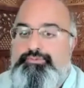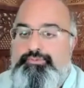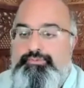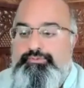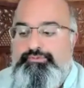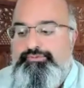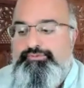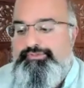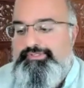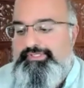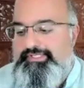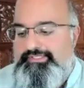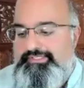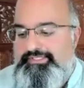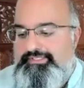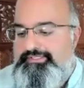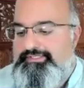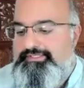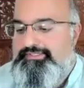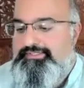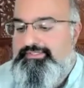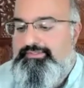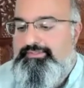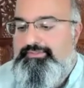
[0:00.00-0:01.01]

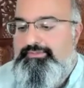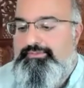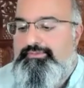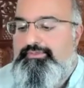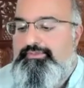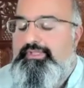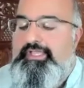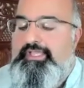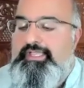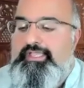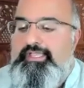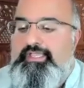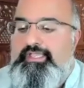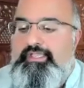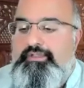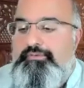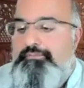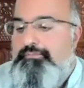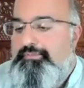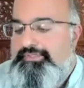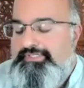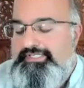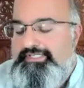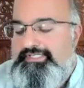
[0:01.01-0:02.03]
traditions do,
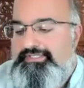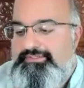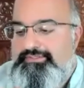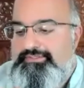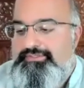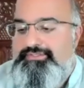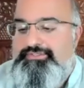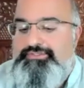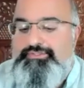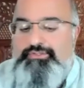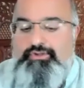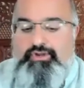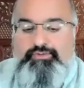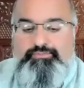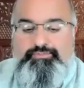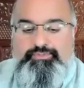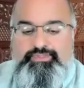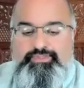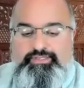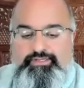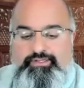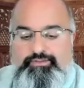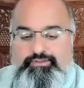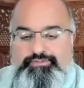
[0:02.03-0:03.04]
which is to start with
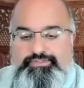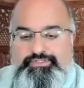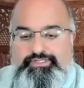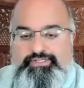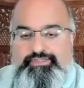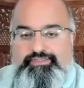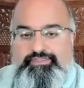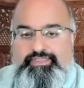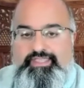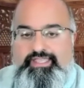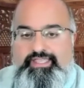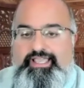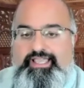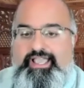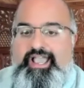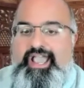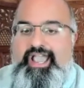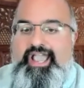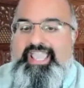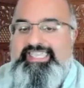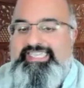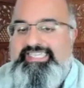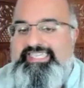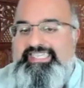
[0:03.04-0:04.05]
the notion that
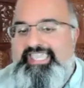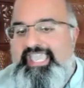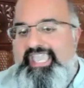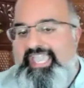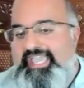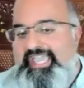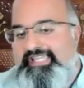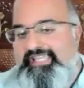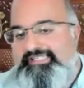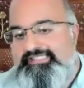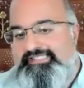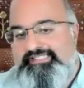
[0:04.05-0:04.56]
I can't